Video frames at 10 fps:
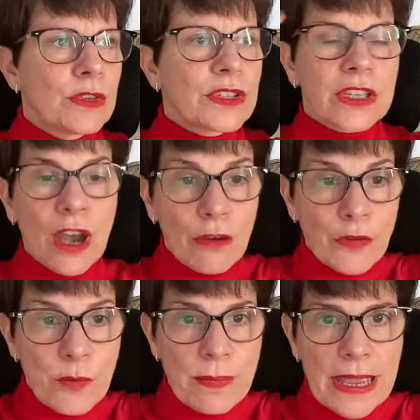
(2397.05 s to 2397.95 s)
a, scarf
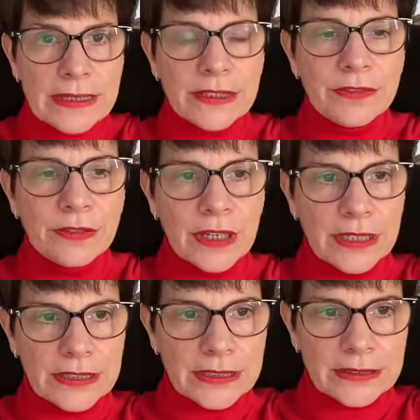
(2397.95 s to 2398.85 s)
or a band, if you
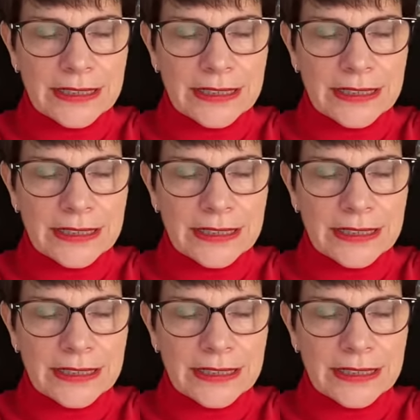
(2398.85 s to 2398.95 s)
like,